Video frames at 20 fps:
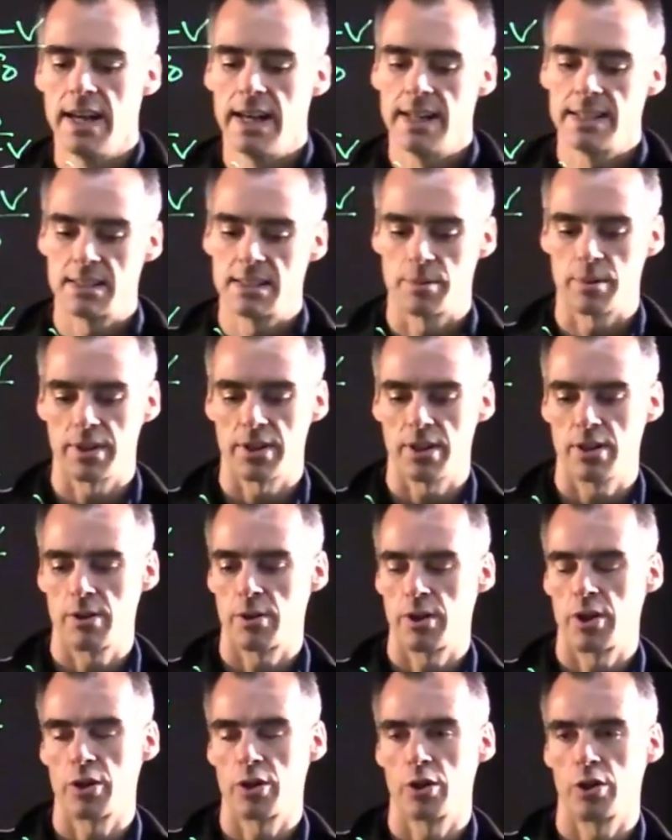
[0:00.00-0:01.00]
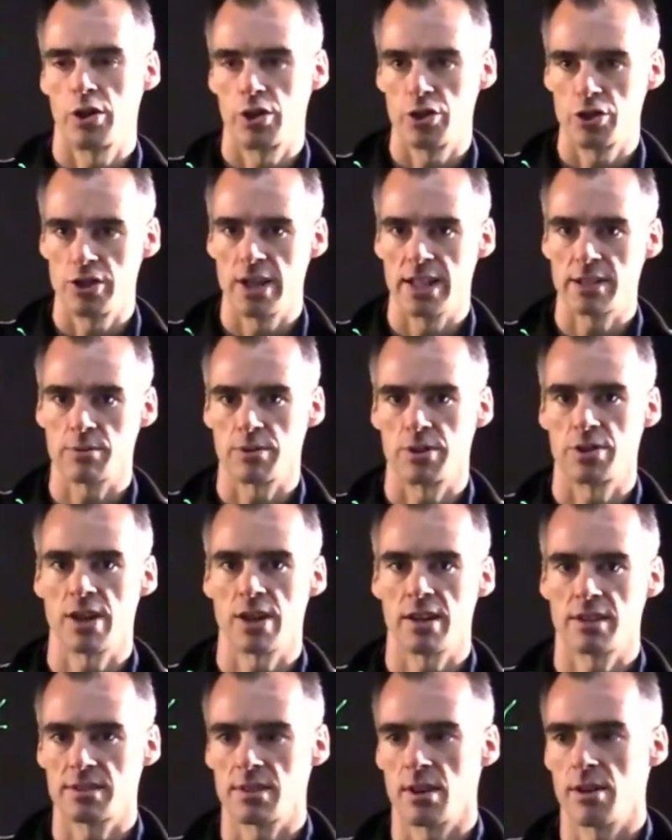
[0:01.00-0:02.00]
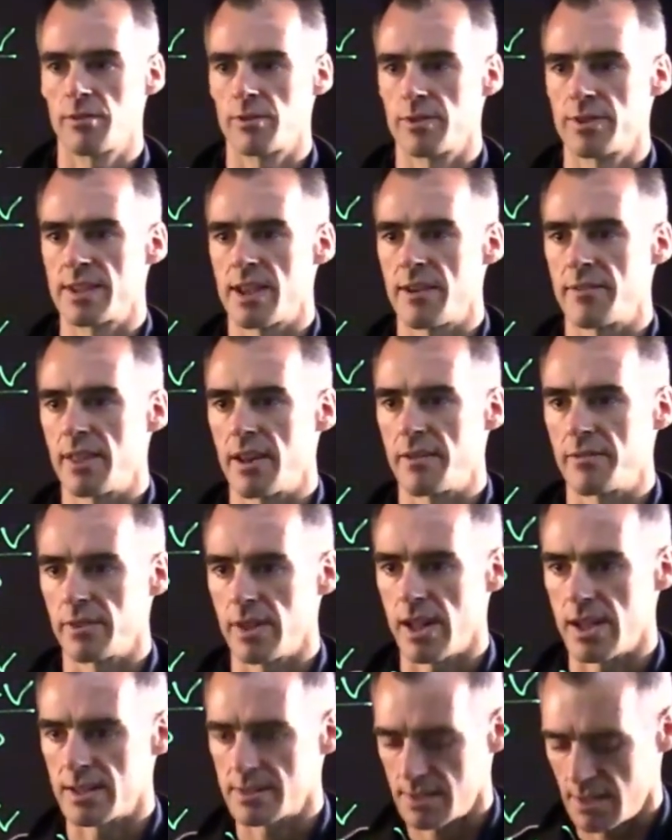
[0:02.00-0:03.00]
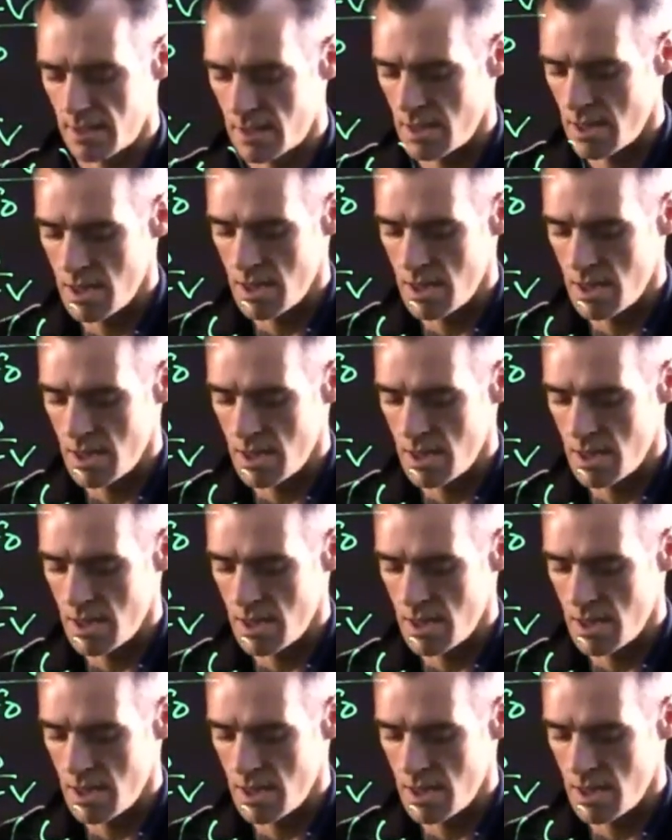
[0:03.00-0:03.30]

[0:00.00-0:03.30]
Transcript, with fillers: Typically, you're, you're, that's what you're trying to solve for that that velocity.